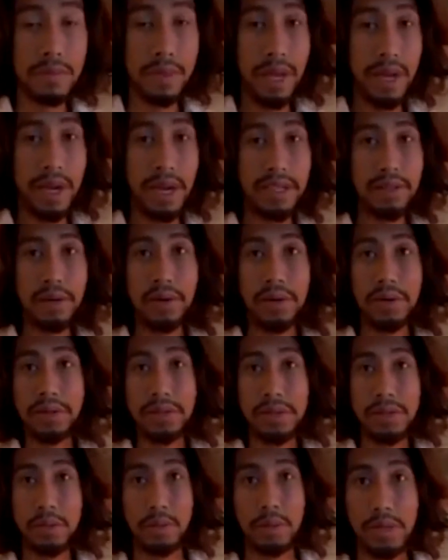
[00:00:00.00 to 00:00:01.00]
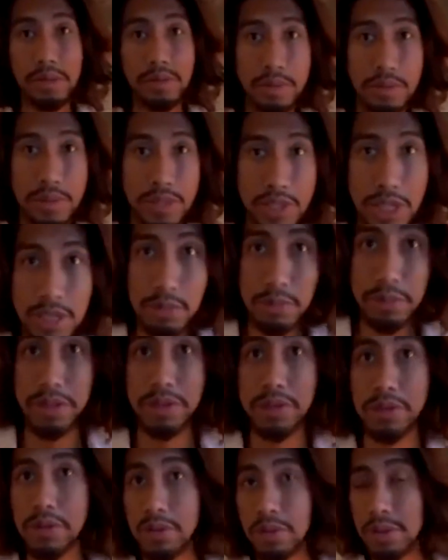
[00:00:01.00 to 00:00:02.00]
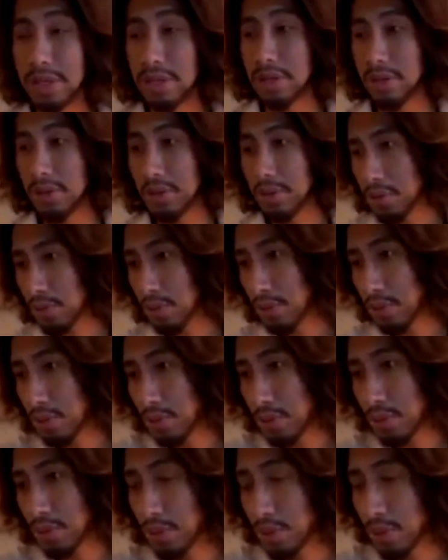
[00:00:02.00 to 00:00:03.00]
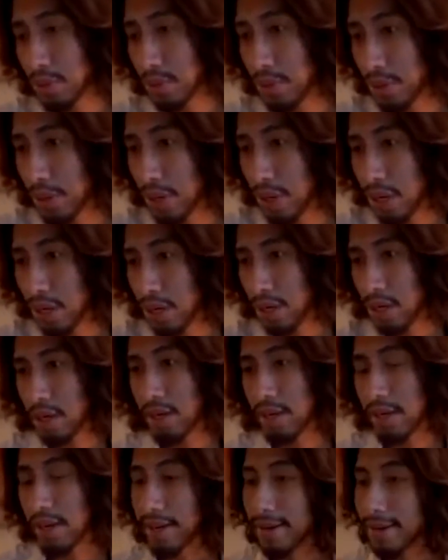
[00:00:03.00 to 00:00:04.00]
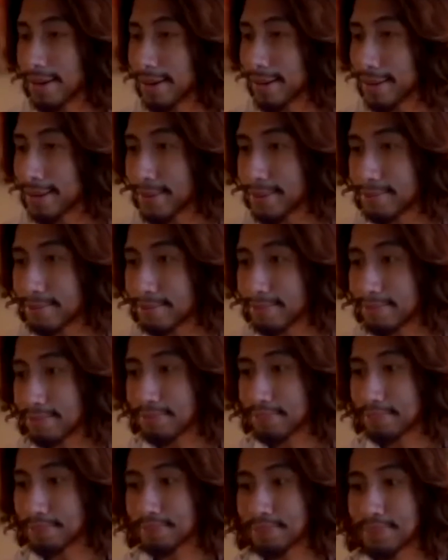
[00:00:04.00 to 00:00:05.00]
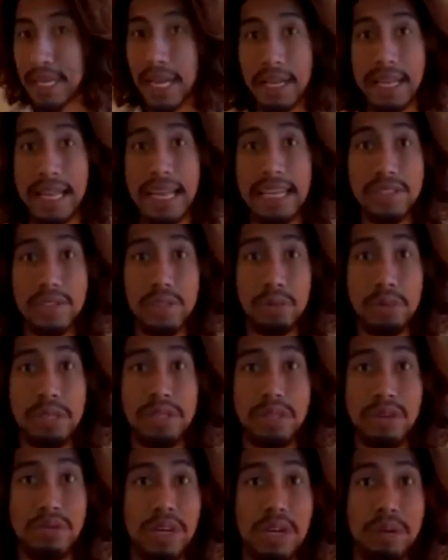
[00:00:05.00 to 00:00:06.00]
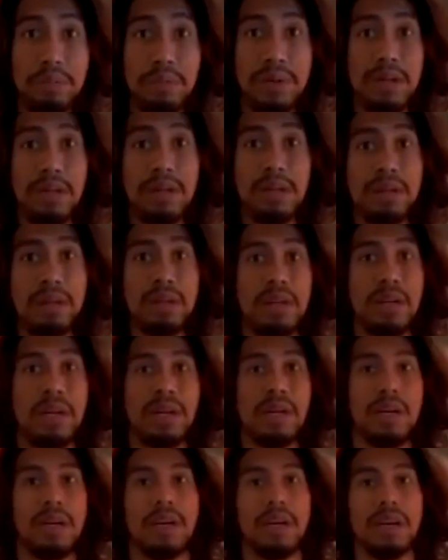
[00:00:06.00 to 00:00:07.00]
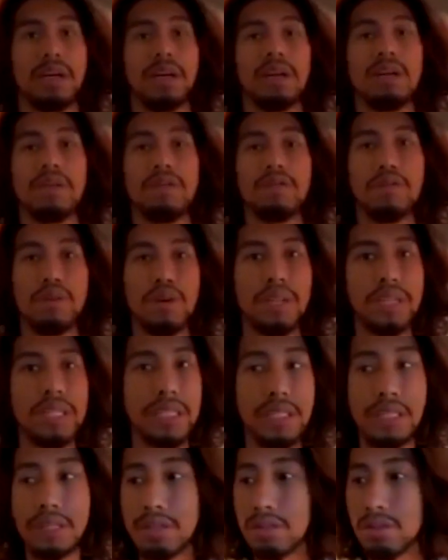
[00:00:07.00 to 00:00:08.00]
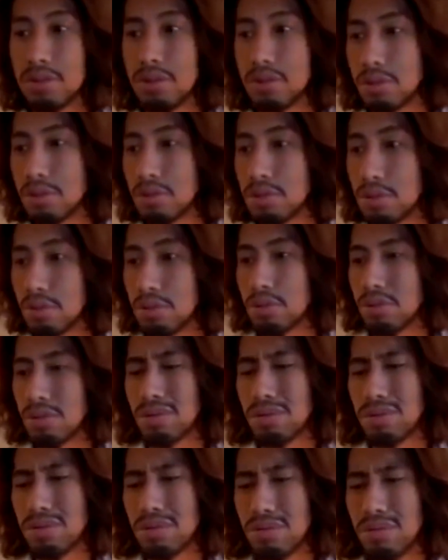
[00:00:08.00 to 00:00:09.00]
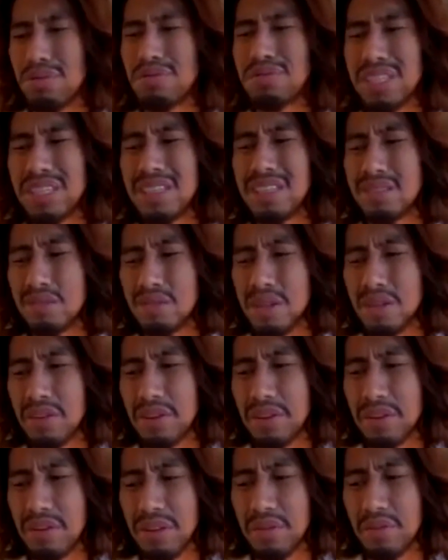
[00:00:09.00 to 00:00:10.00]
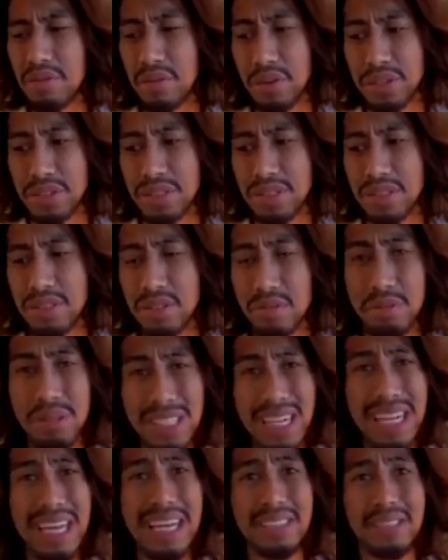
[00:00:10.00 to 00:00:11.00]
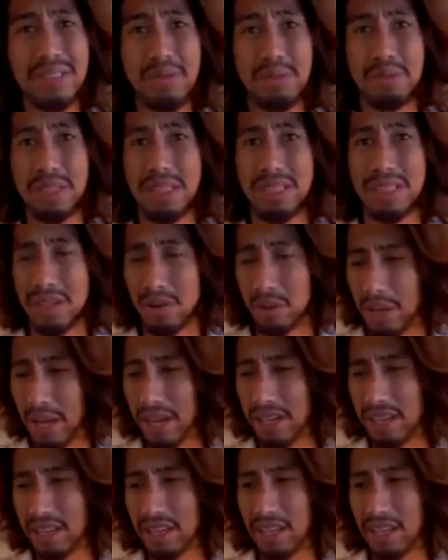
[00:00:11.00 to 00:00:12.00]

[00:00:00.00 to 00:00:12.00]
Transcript: Hi Taurus, welcome to my channel. We're doing your last 2 weeks of April, 14 to 15 to the 31st, but the last 2 weeks. Okay,